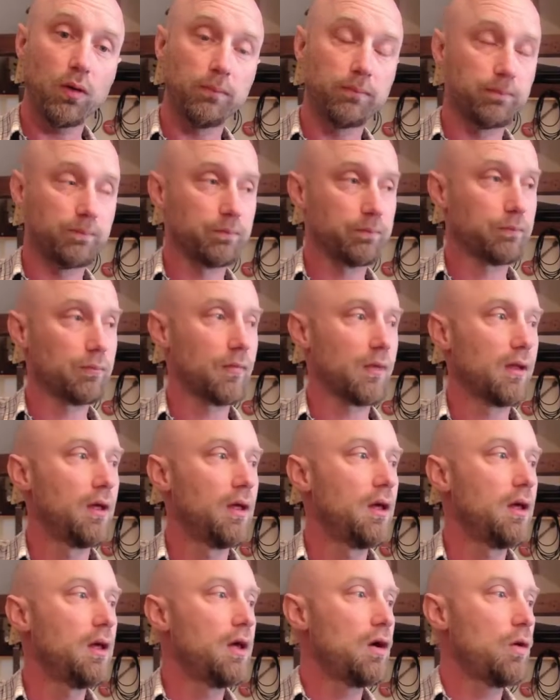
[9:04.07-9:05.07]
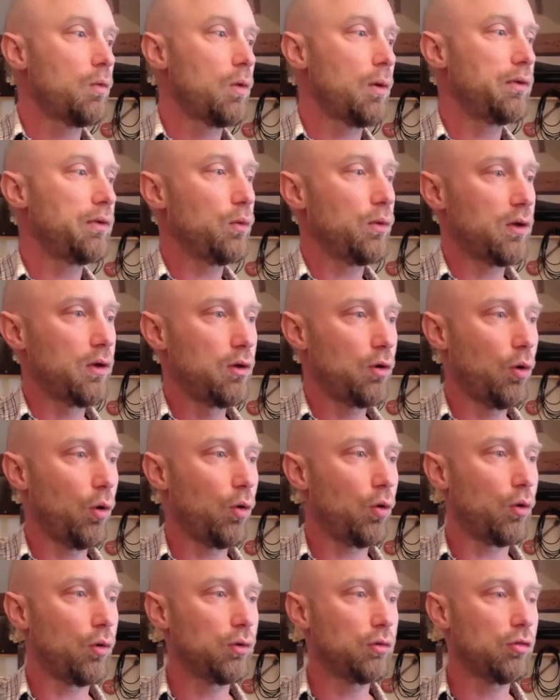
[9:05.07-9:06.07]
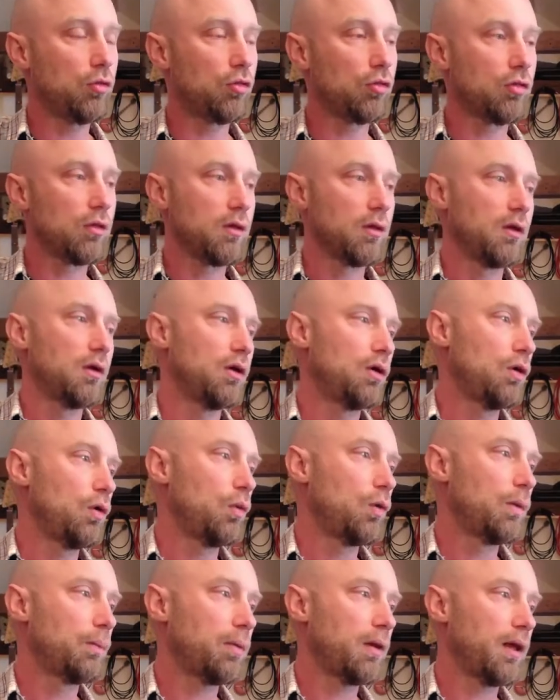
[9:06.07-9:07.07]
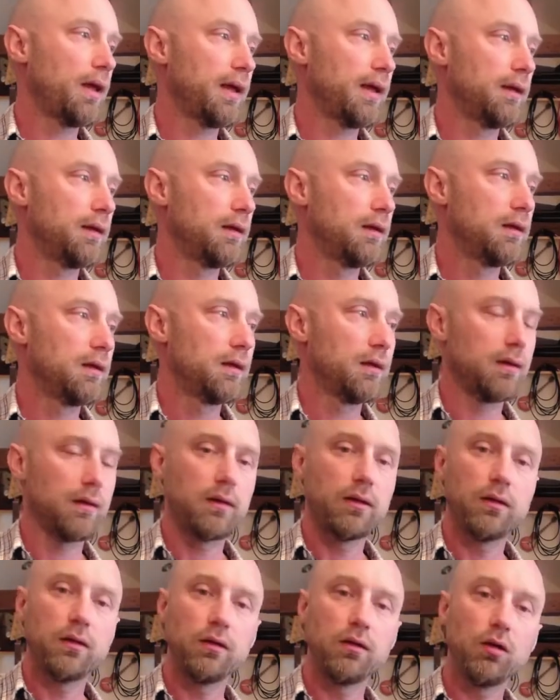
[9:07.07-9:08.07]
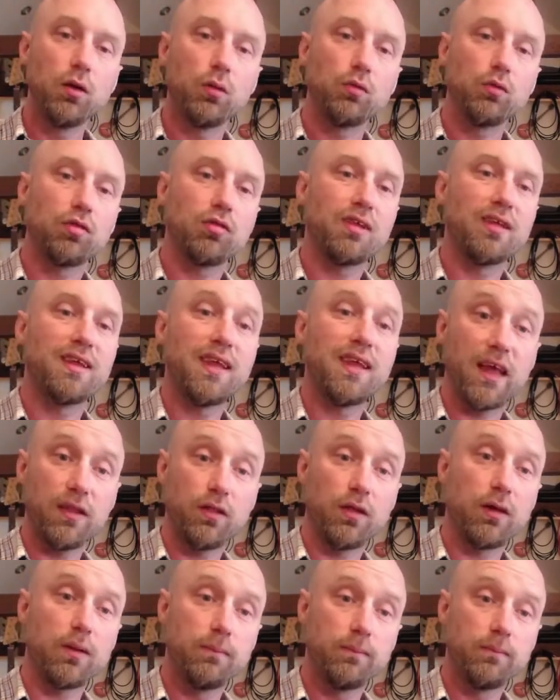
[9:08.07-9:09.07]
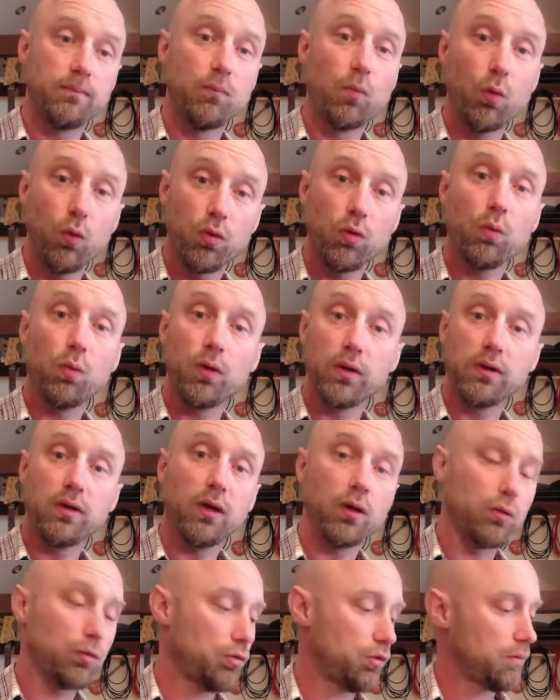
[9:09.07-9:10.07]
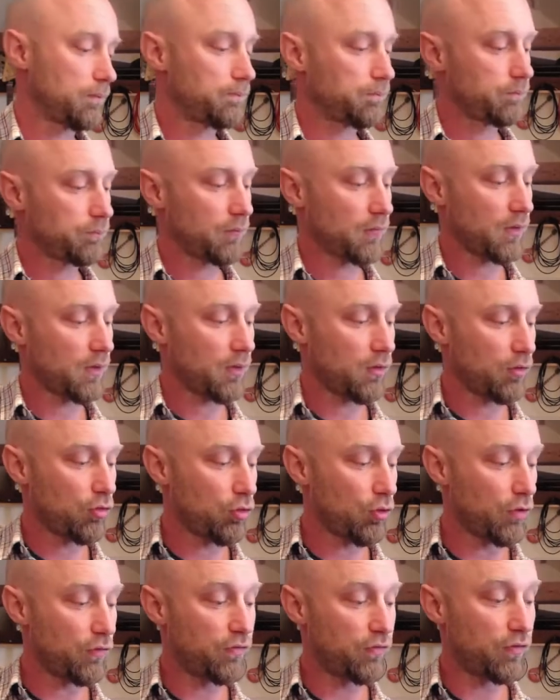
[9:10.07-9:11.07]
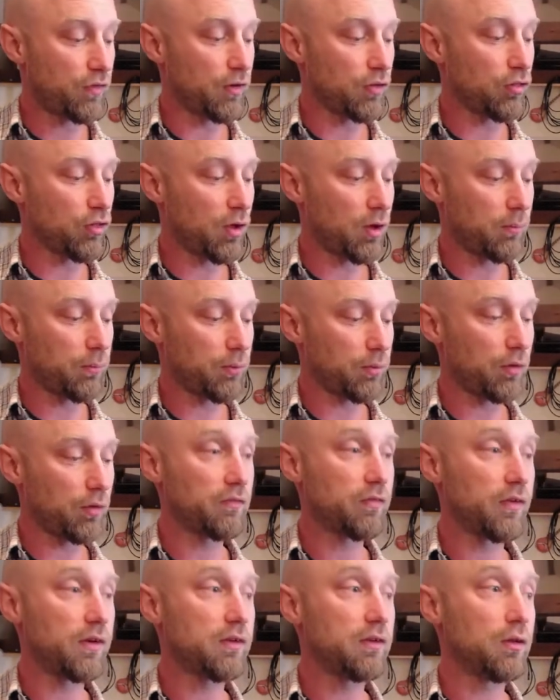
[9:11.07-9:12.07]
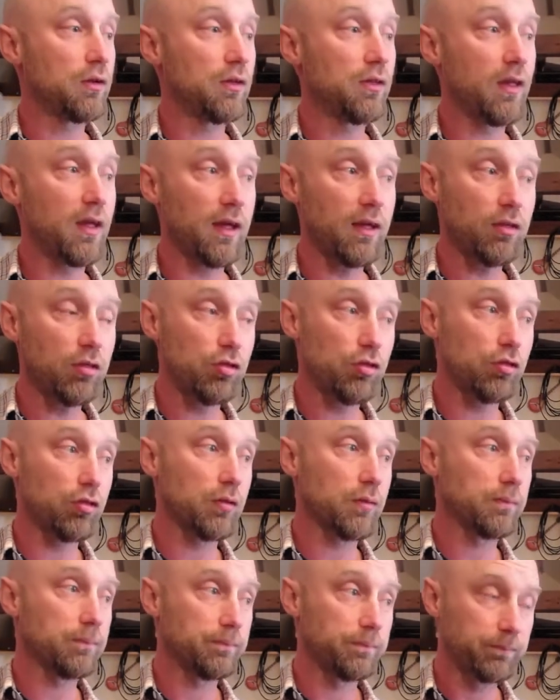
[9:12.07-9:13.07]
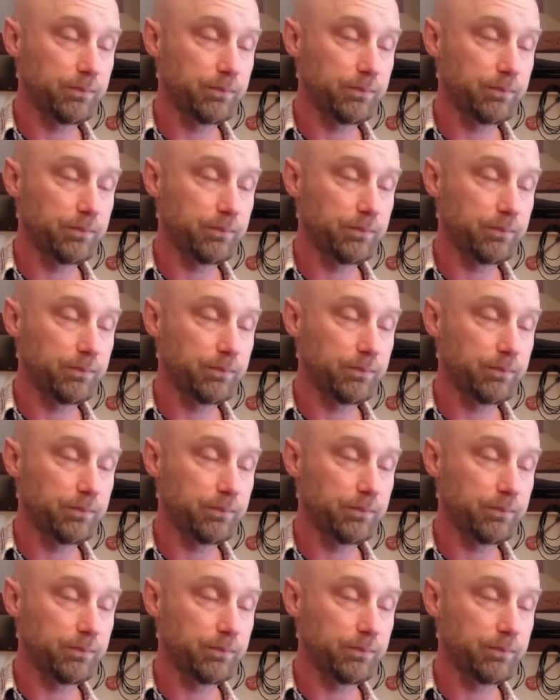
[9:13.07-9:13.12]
on. When we're doing chords, we're playing notes together, more than 1 note. So for example, if I do this,